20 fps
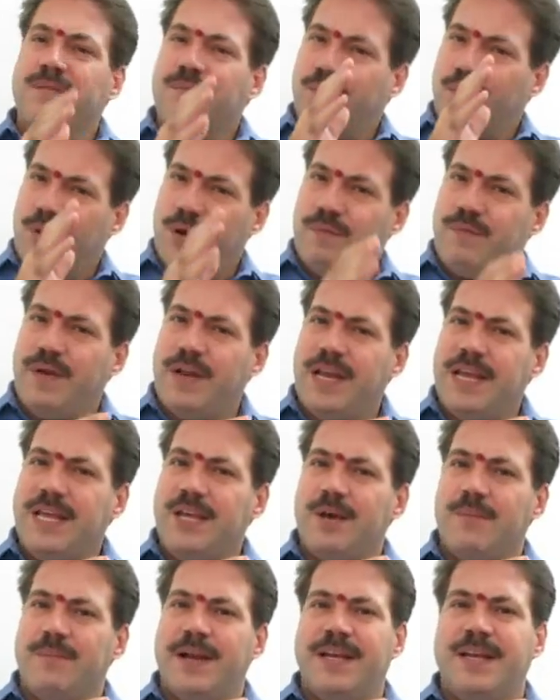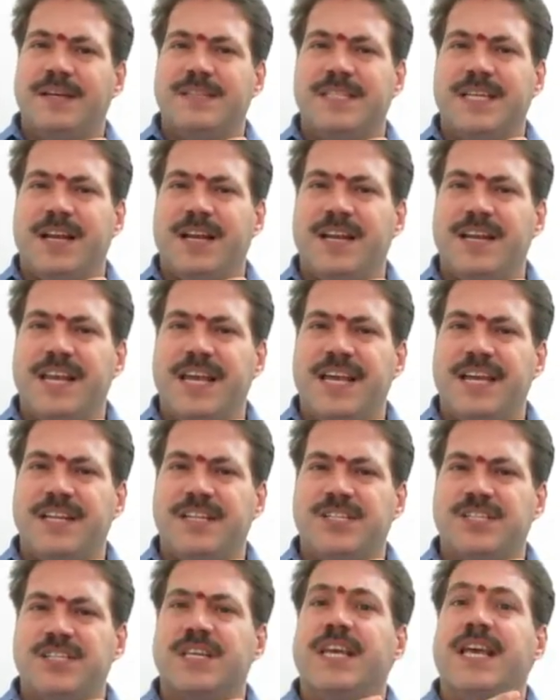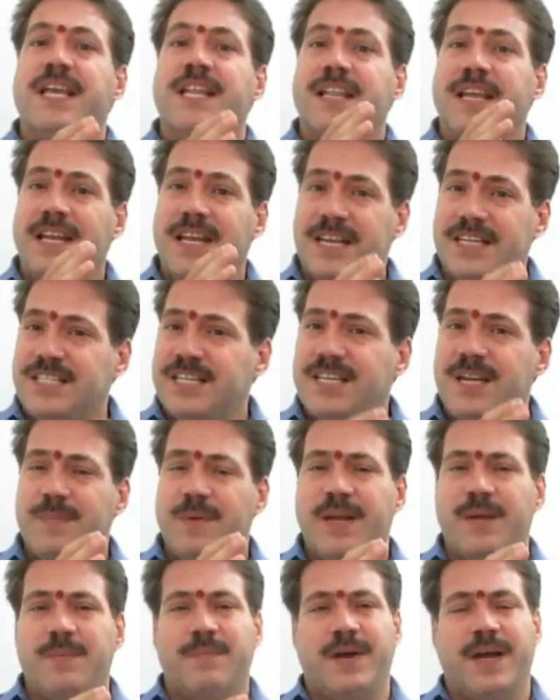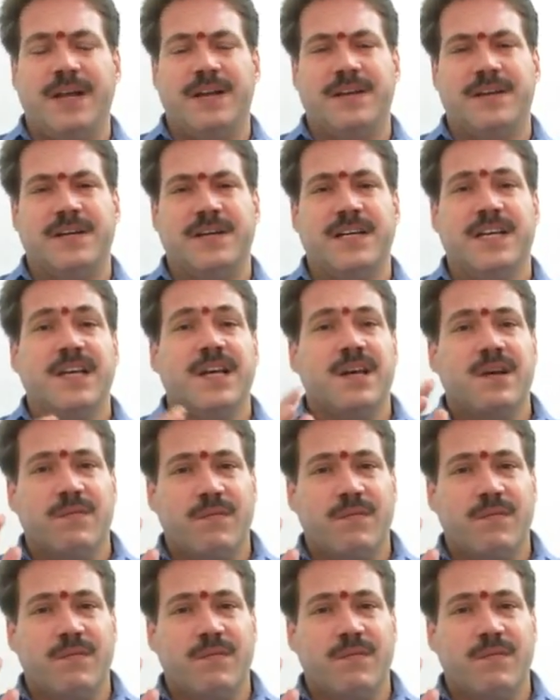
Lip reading: fulfilling your material needs in the legitimate manner,